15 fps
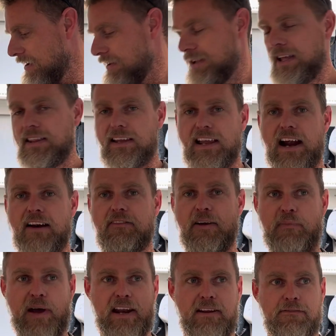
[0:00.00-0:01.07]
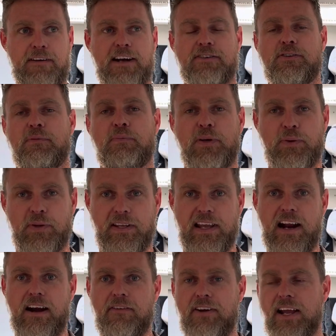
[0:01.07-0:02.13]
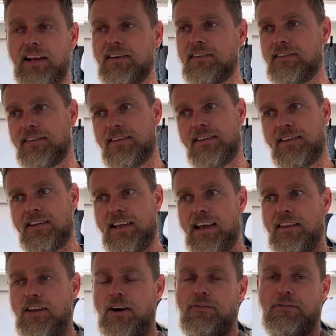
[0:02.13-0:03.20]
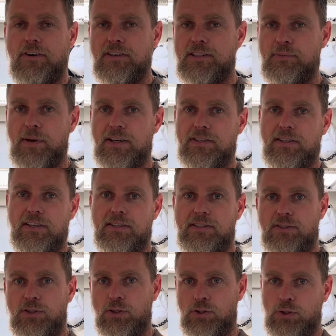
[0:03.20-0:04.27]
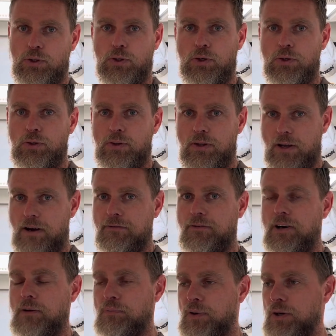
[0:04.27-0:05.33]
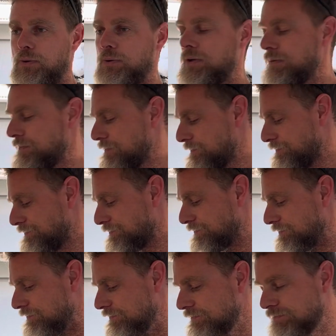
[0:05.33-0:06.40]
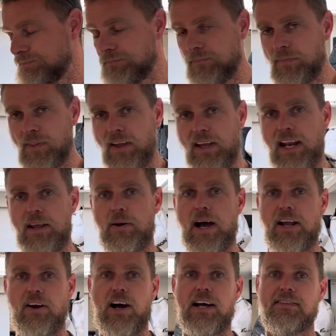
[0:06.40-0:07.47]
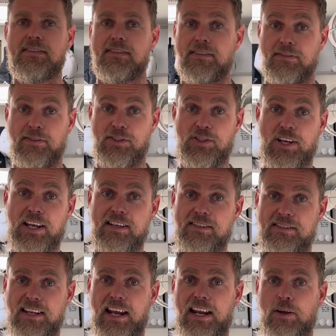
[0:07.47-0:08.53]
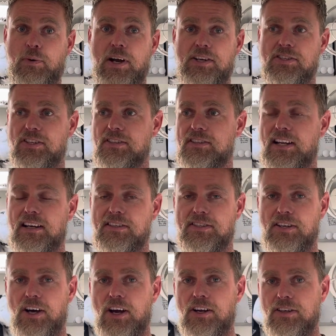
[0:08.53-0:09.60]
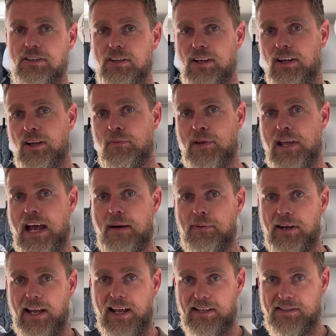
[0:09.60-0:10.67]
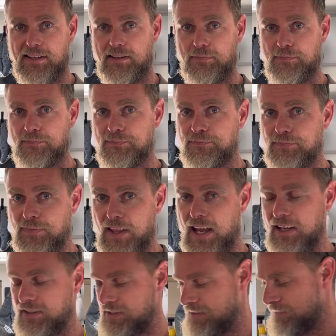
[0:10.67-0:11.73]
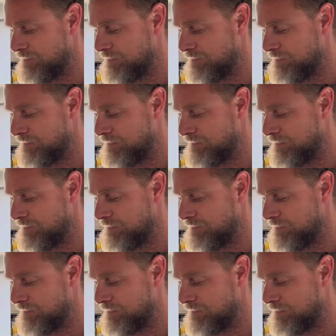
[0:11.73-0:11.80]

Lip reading: Let the caravan manufacturer build the caravan, get the off-grid specialist to do the off-grid build. Anyway guys, cheers. Any questions, let us know. Be happy to answer them. Thanks.